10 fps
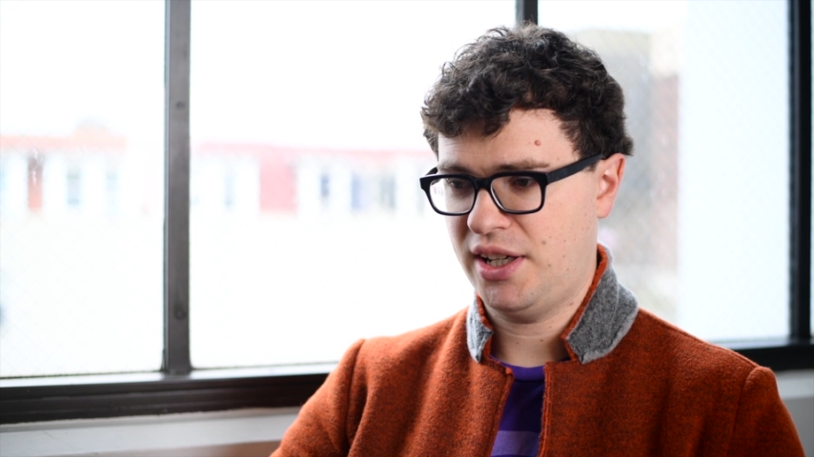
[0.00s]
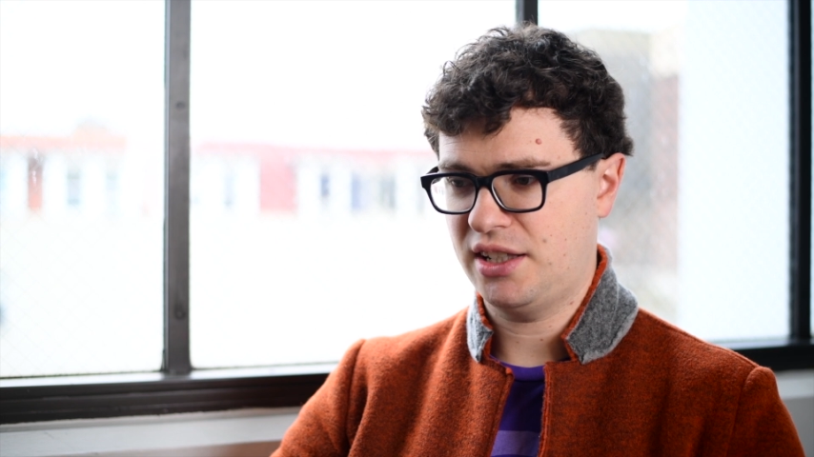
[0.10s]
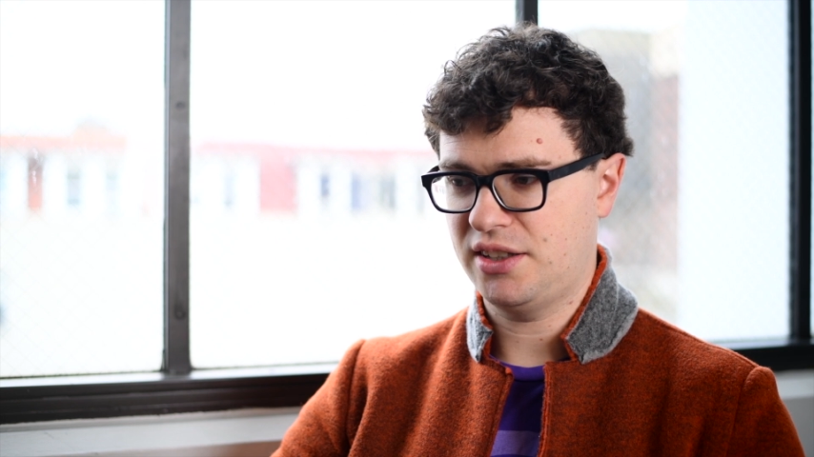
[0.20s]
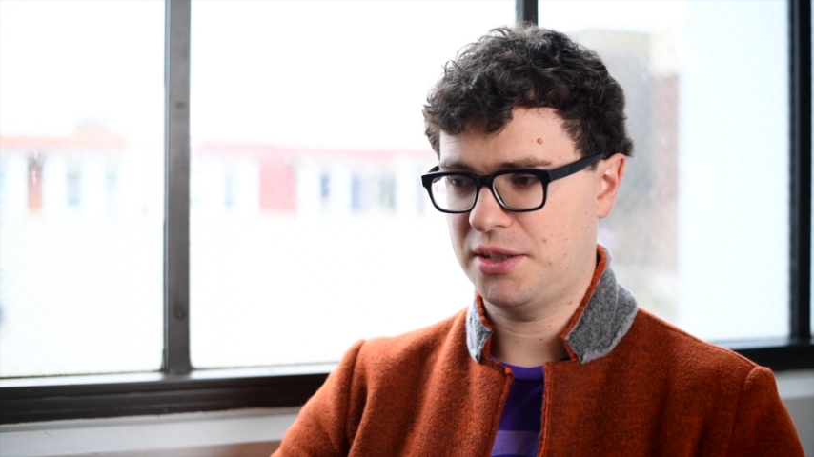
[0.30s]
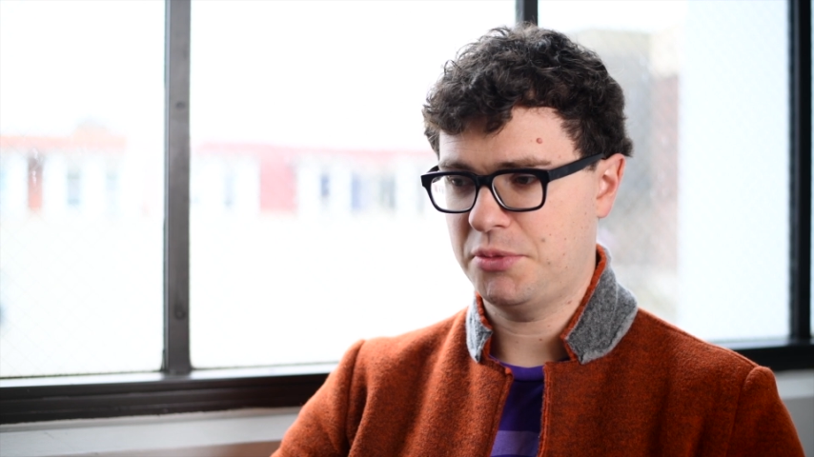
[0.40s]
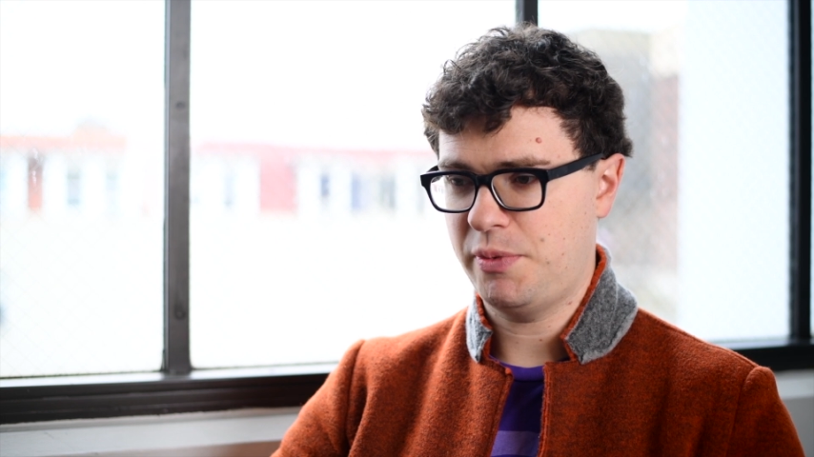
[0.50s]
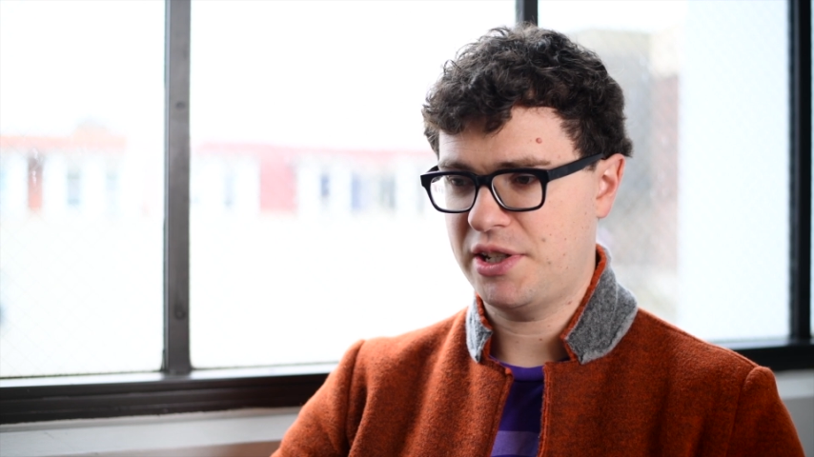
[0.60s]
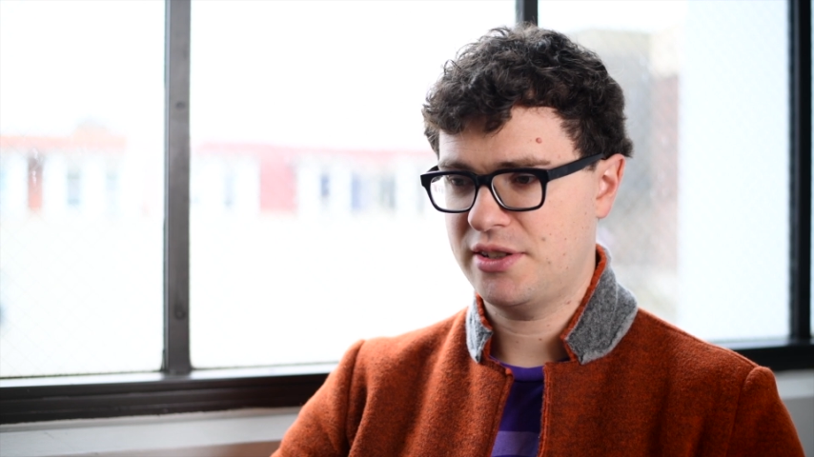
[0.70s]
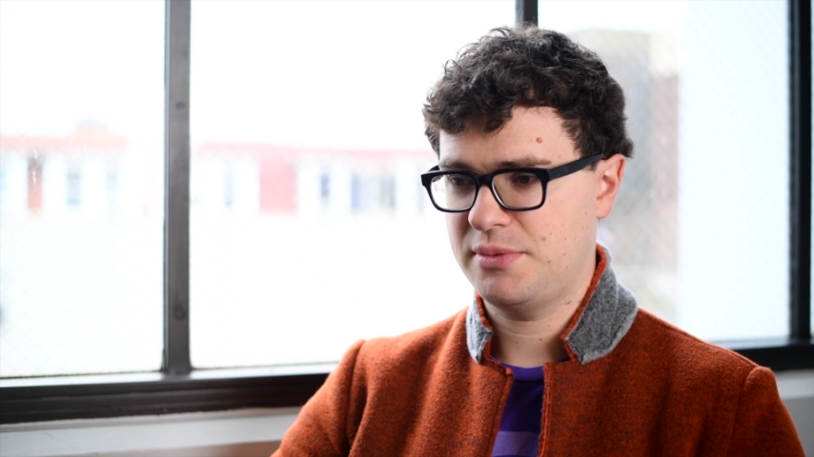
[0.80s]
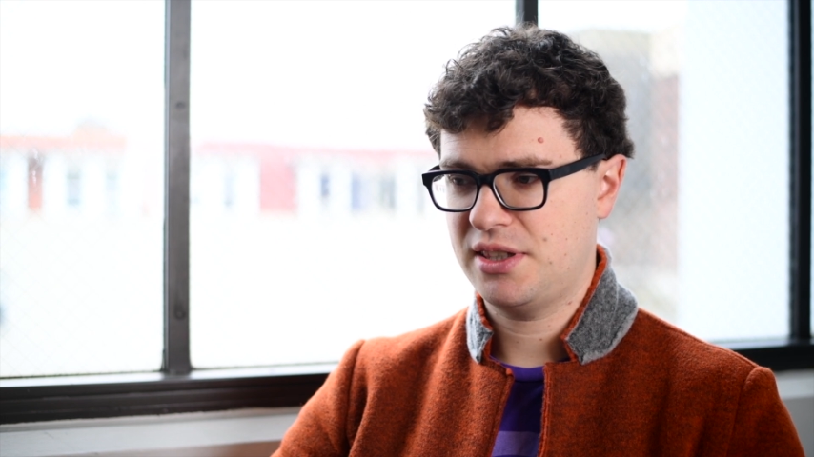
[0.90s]
had a lot of
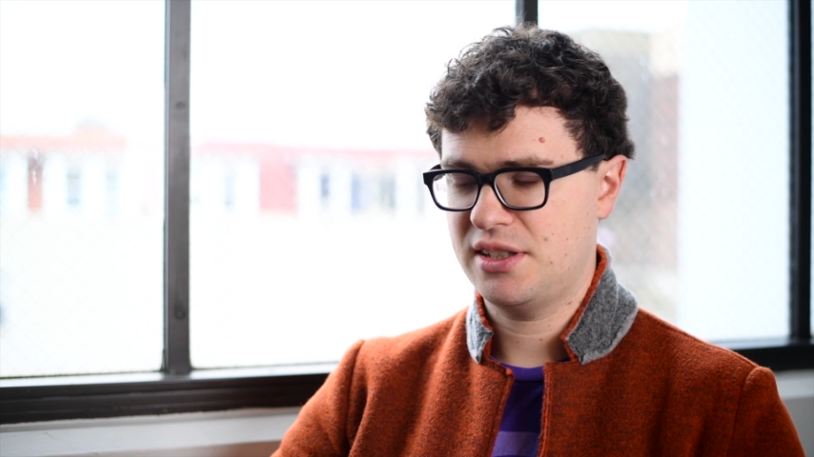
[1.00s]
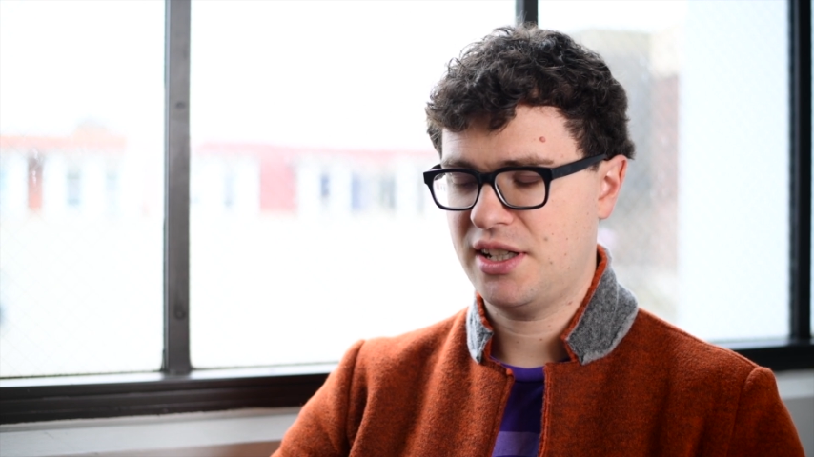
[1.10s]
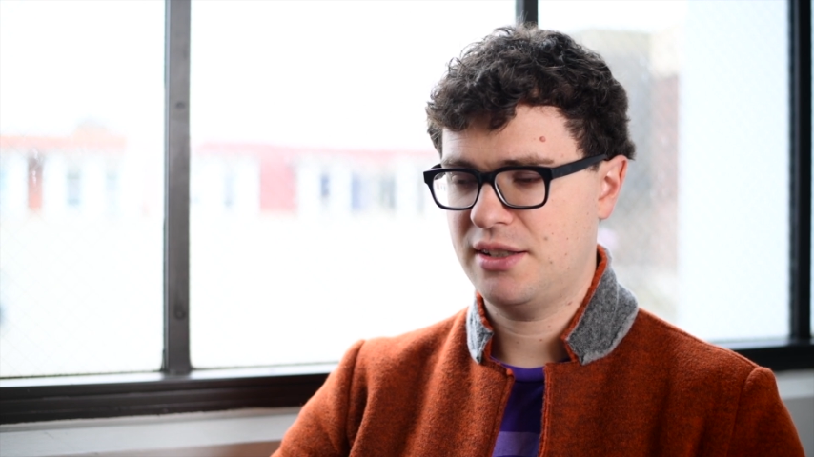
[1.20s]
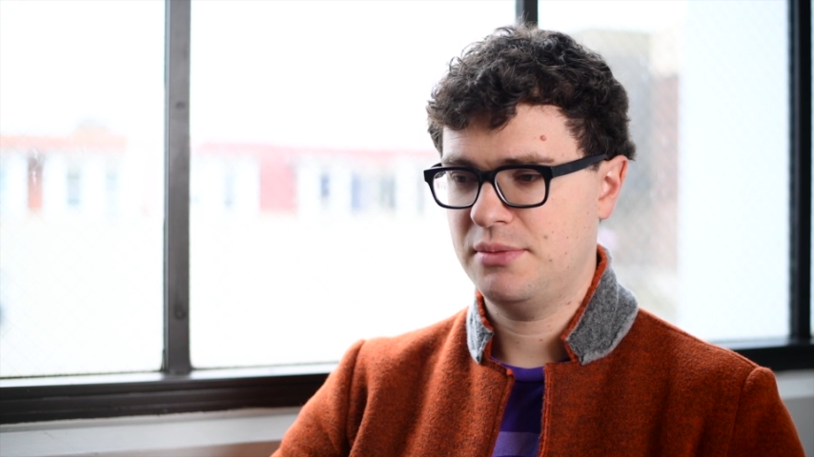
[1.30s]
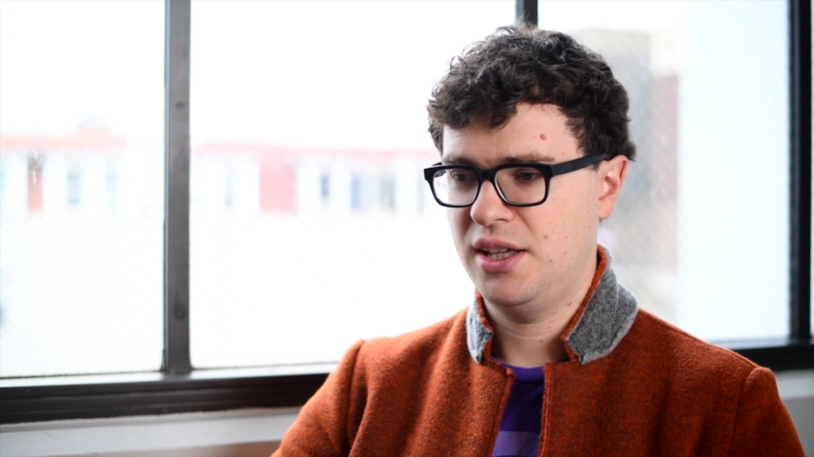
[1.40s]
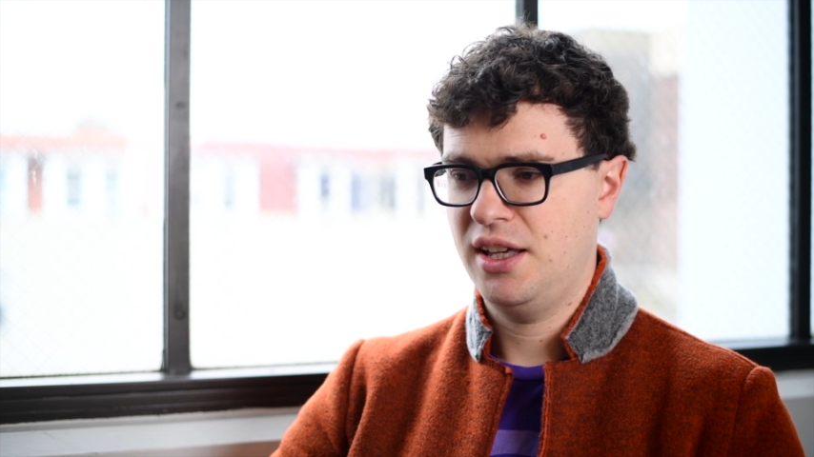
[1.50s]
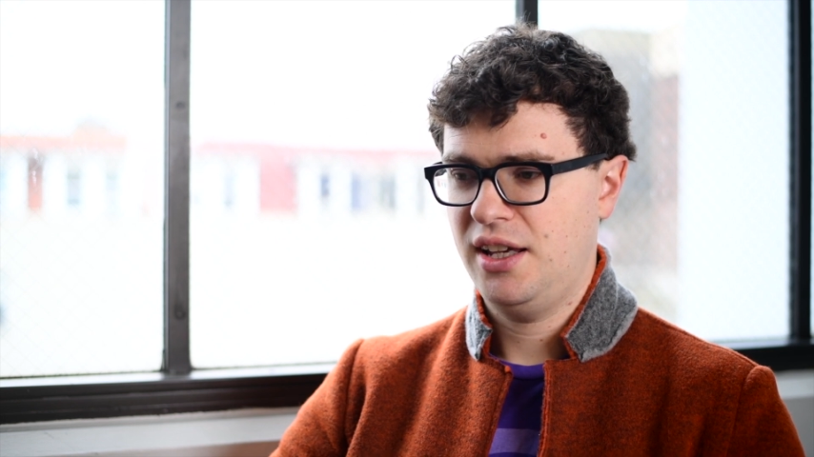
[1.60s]
momentum at the time.